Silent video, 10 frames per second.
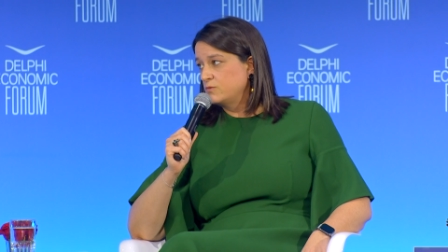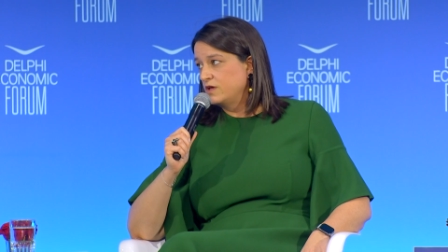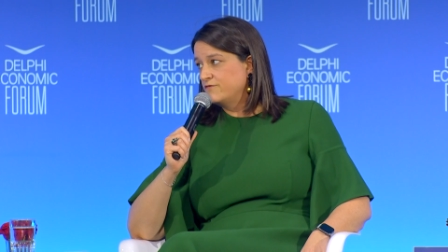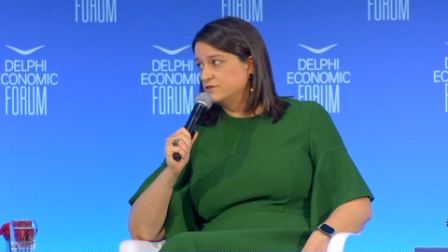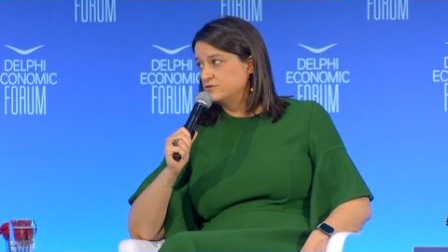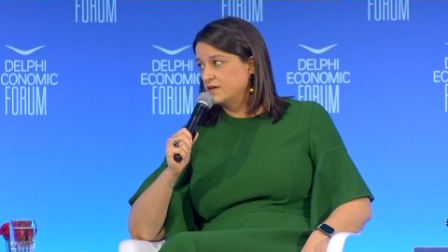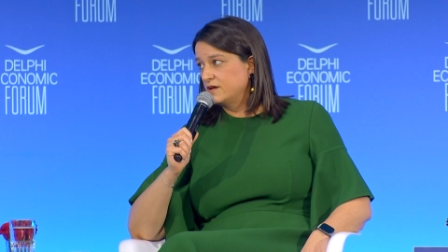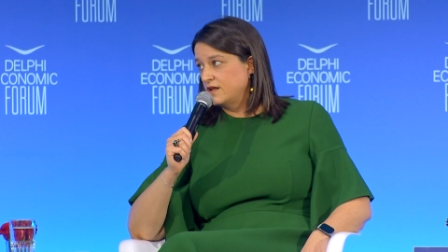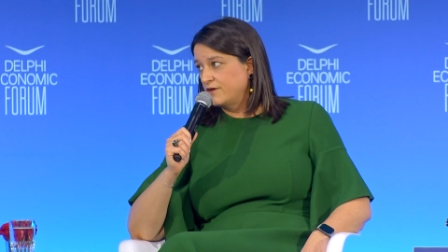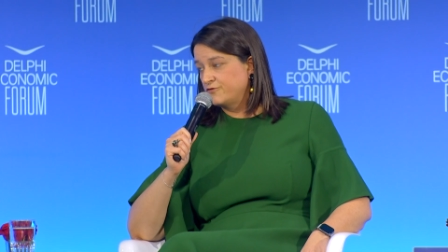we have
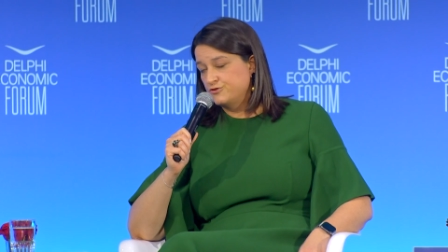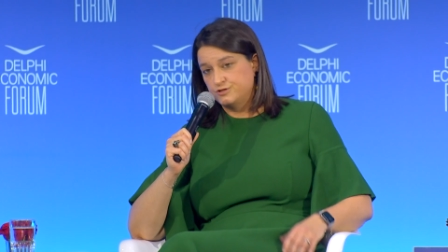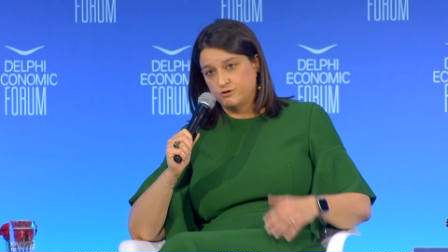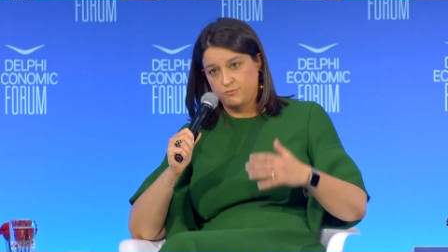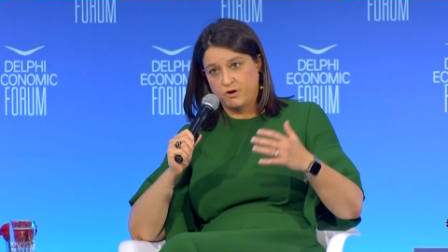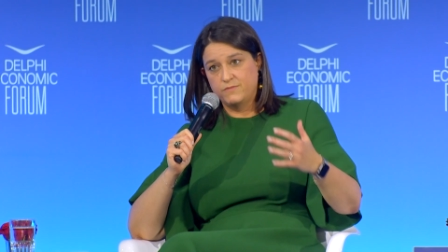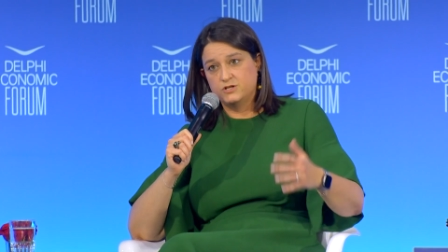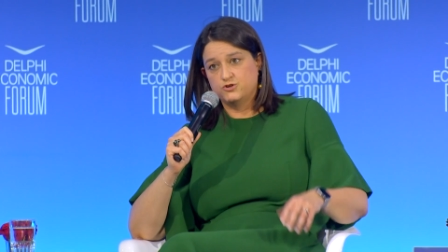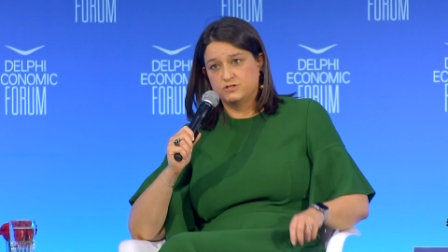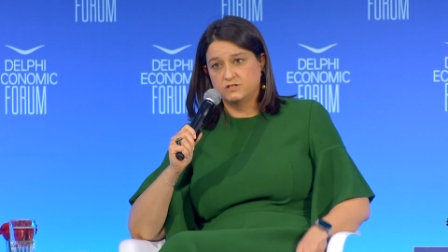undertaken efforts, and our prime
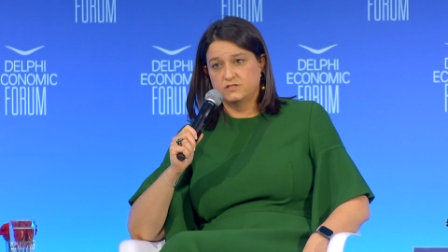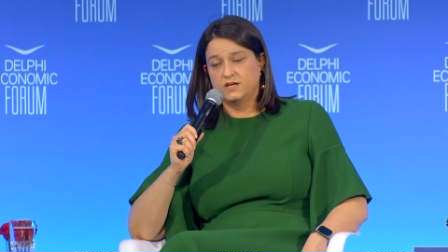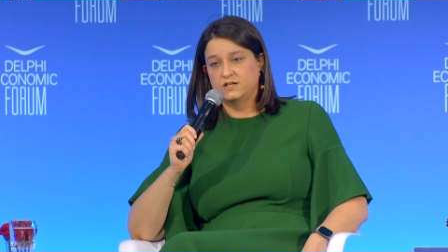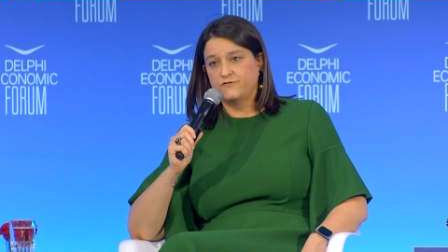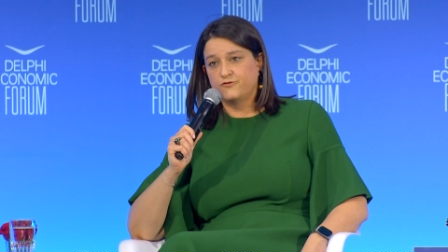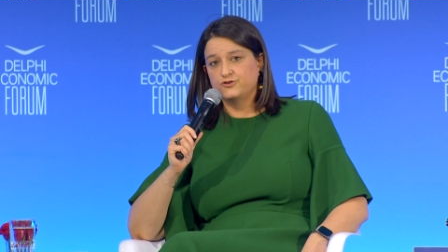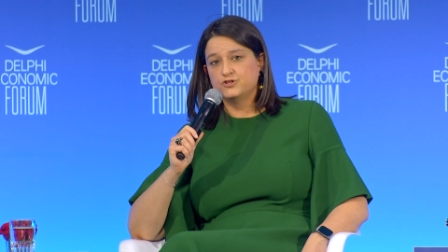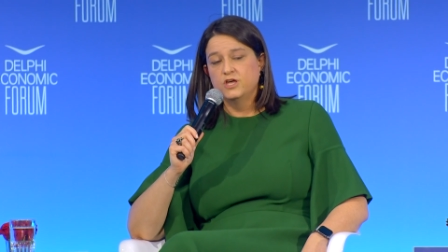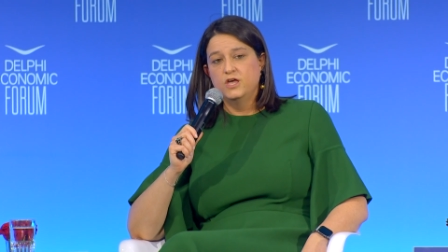minister has undertaken efforts,